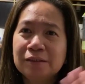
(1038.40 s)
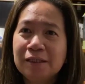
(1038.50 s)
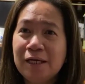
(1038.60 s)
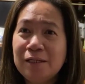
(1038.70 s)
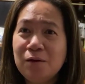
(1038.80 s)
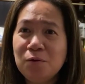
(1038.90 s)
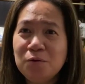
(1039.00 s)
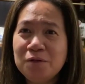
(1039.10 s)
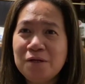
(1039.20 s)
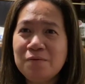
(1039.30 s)
Hello,
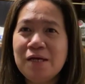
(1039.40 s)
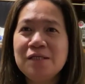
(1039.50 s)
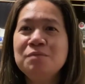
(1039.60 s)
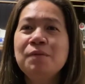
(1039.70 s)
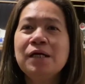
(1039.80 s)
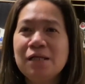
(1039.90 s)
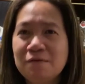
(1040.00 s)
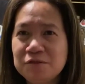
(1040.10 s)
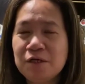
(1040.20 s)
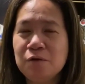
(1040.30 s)
Kuya Redj. Mega
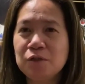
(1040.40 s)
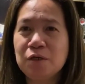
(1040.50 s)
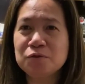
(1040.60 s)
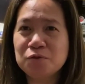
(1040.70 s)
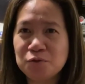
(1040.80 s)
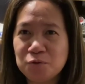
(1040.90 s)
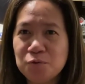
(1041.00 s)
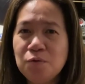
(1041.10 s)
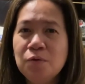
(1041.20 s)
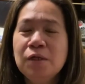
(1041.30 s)
love shout out to
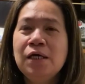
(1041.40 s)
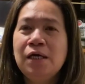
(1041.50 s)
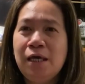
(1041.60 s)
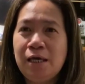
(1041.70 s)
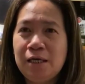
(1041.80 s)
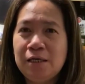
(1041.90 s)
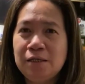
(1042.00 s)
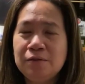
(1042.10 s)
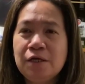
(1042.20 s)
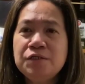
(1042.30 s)
you.
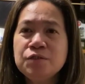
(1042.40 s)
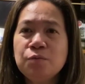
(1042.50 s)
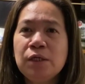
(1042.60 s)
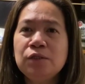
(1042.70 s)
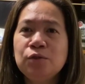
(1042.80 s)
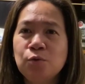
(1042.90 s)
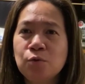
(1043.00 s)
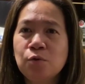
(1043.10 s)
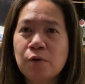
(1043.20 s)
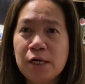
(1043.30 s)
And I just want to
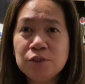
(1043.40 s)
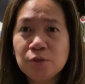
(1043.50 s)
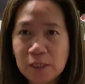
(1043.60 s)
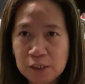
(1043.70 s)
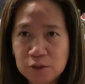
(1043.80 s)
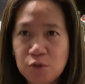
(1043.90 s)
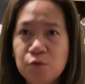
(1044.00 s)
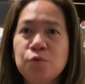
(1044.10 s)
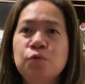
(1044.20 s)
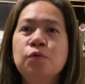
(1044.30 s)
congratulate
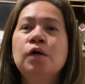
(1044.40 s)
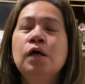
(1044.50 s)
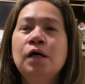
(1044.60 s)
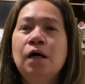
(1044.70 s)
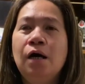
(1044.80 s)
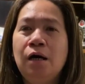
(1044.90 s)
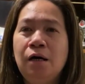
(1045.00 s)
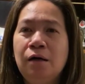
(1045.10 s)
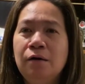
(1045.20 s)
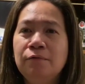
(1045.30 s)
you
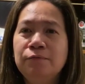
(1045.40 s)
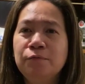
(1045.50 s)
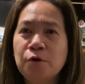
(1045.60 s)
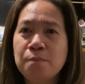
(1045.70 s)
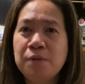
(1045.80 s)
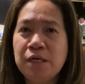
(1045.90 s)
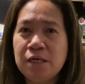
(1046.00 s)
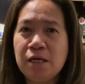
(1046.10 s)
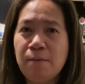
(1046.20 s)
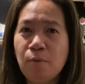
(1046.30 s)
for
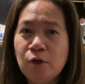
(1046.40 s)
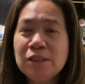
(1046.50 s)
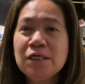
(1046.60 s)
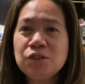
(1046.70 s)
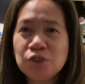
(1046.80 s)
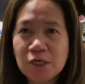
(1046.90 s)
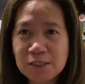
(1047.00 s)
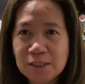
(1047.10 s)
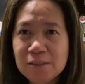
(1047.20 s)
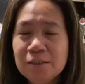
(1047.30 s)
being a monetized
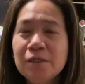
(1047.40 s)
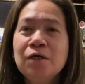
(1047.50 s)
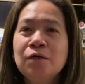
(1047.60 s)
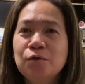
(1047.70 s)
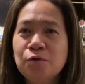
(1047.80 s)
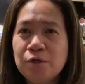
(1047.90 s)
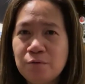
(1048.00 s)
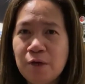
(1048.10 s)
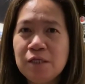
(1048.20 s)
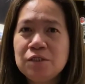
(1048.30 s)
channel. Kuya
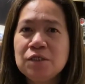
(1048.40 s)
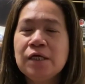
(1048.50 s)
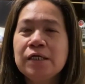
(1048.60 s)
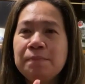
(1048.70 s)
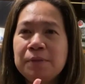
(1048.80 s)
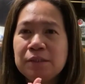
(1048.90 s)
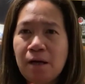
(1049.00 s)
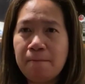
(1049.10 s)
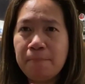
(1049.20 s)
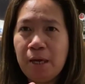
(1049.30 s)
Redj, keep it
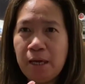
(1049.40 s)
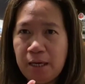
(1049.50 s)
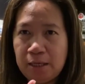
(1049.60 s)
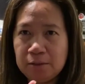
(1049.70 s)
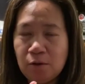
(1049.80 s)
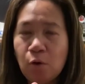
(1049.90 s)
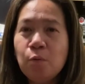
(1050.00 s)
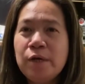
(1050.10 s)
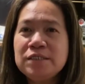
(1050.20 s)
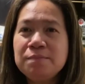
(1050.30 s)
up and
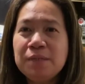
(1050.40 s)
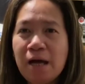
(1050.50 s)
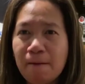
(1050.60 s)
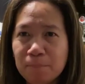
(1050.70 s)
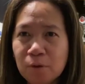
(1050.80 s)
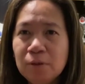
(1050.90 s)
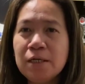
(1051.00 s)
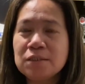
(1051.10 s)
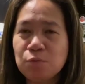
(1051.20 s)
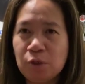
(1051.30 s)
always be humble
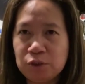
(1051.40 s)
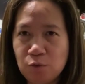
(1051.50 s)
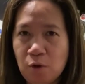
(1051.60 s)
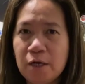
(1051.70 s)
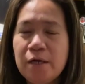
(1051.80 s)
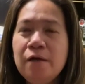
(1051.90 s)
as what you are.